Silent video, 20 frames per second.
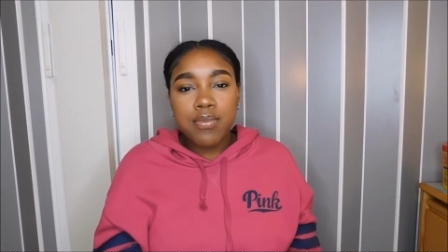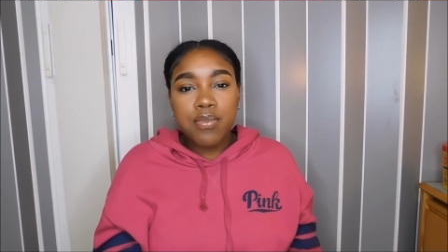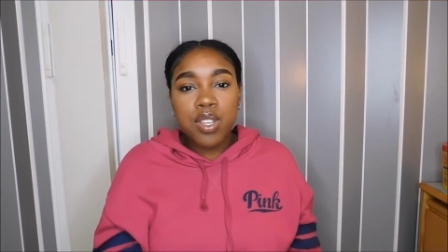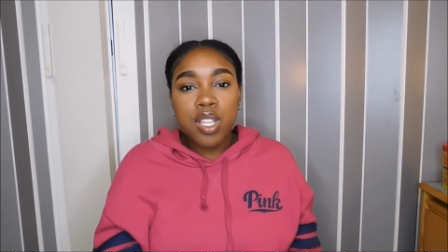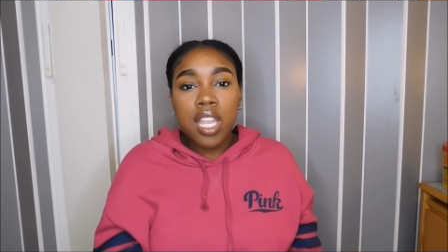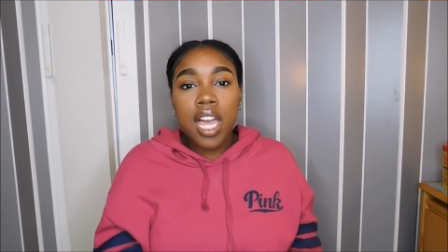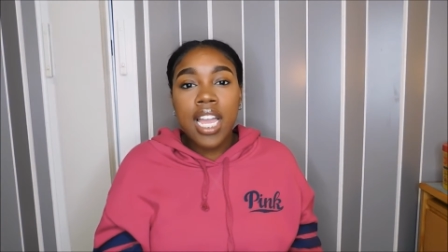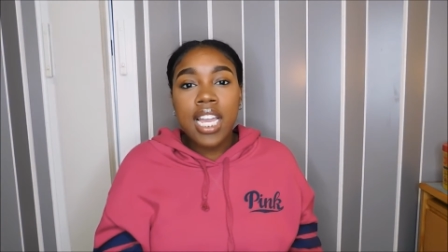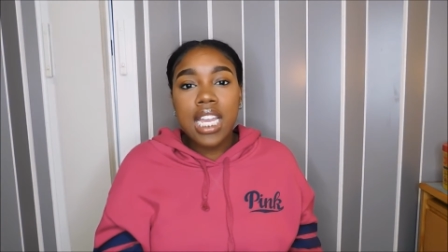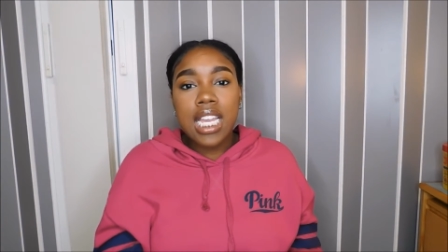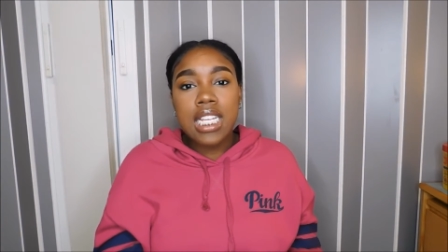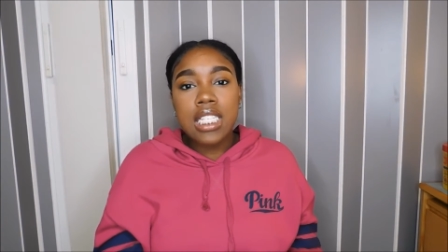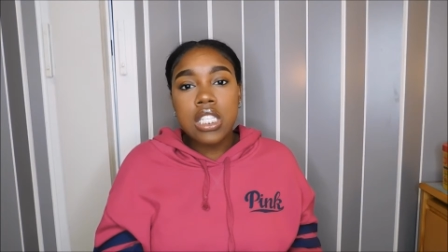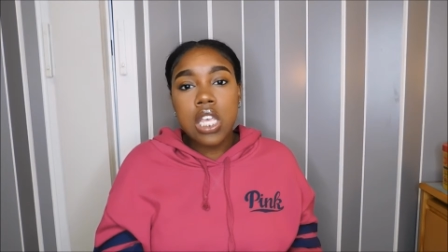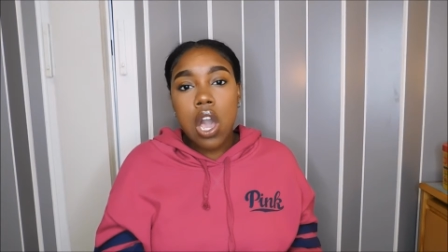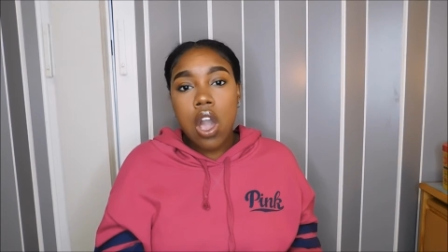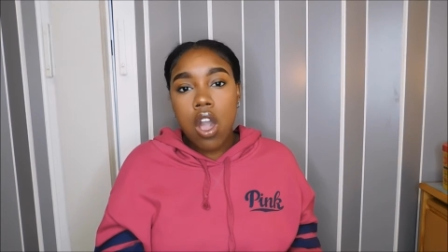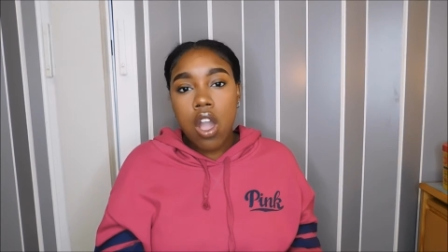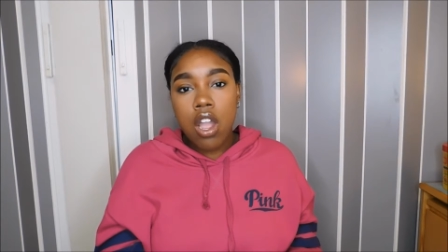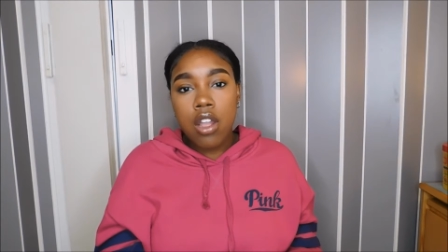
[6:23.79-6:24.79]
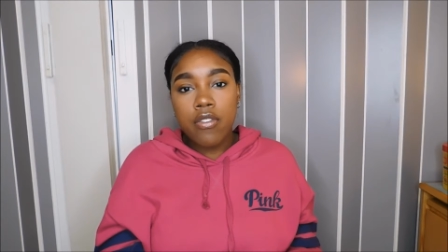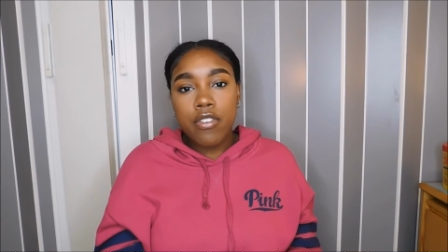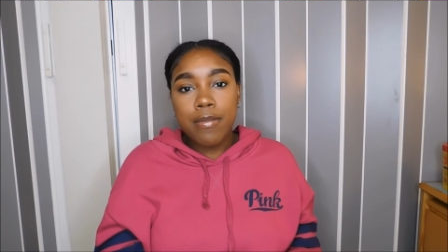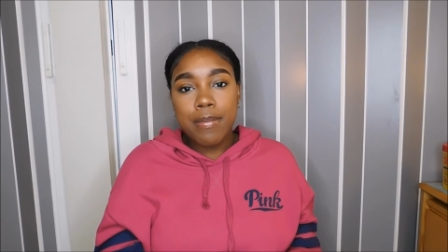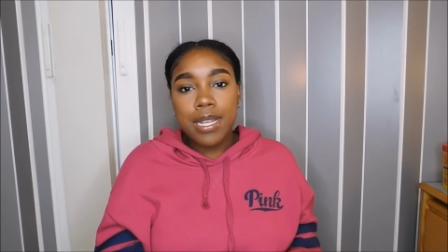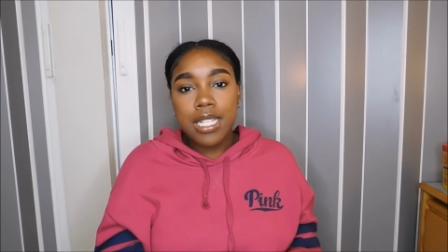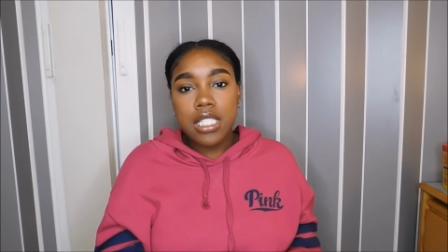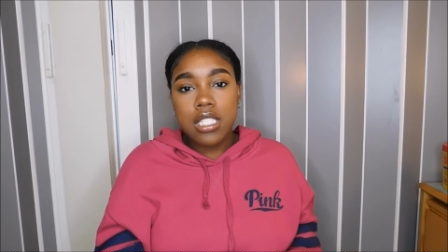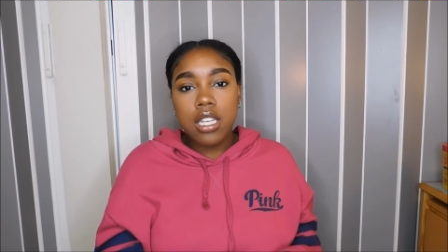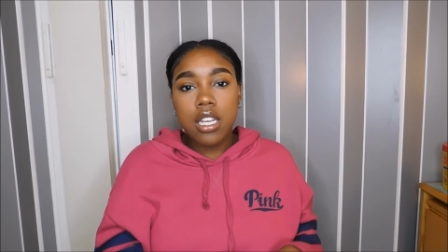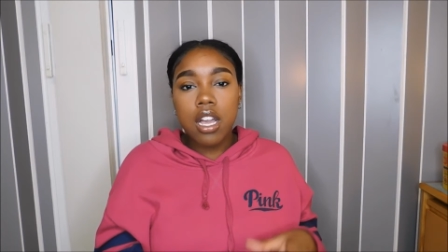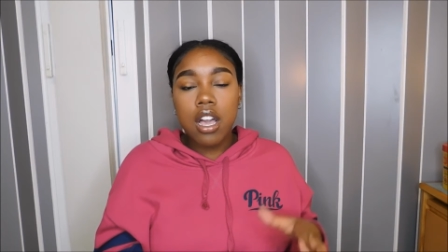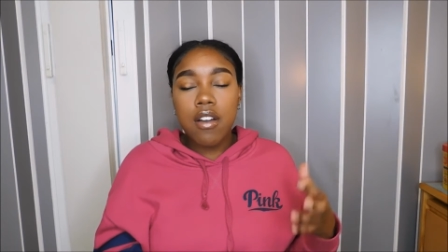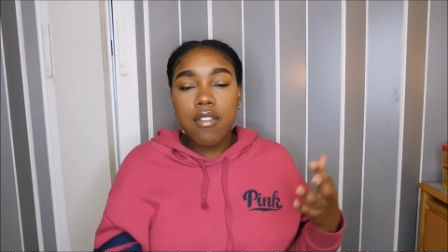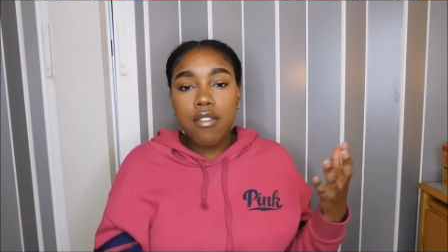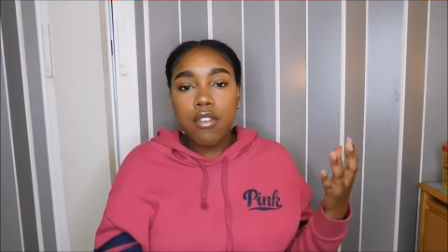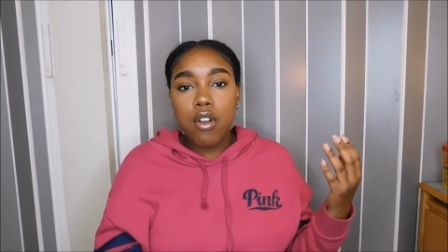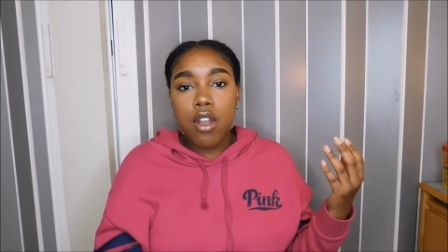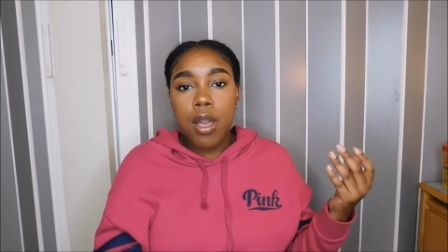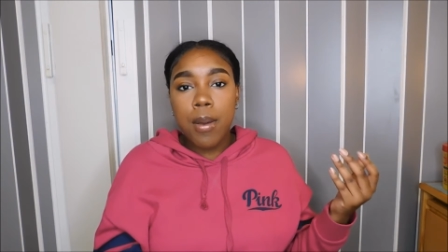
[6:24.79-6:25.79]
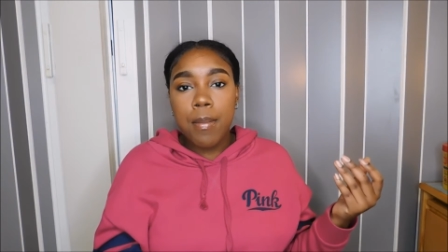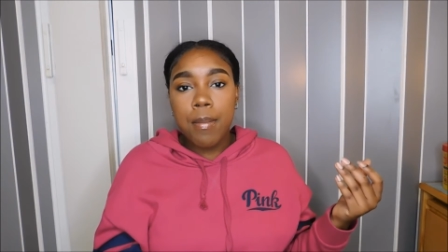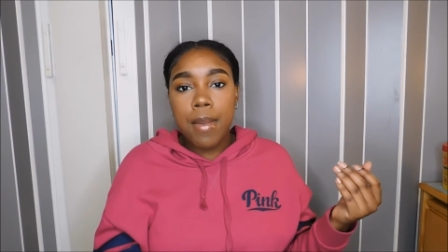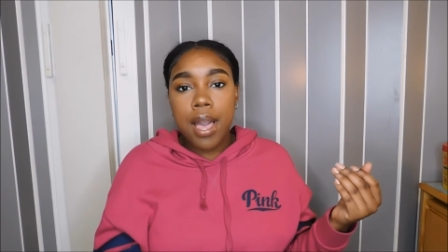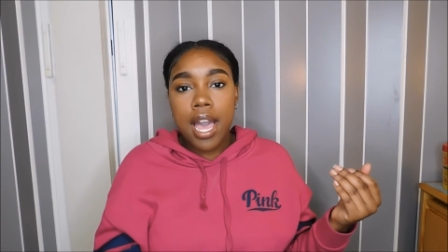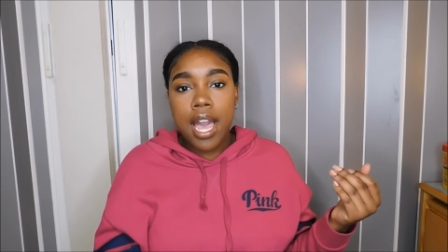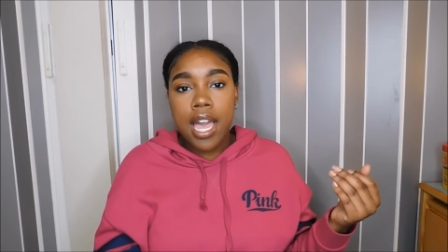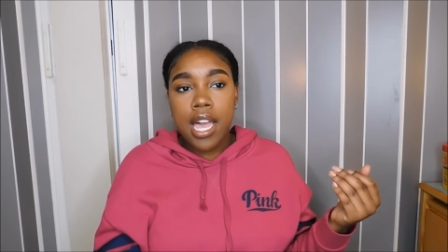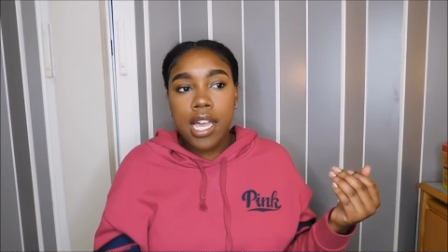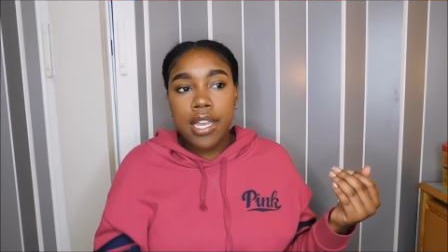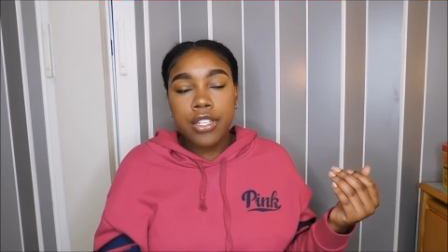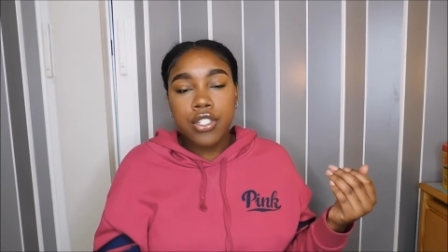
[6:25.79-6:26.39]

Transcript: feel like it's hard for me to cover up my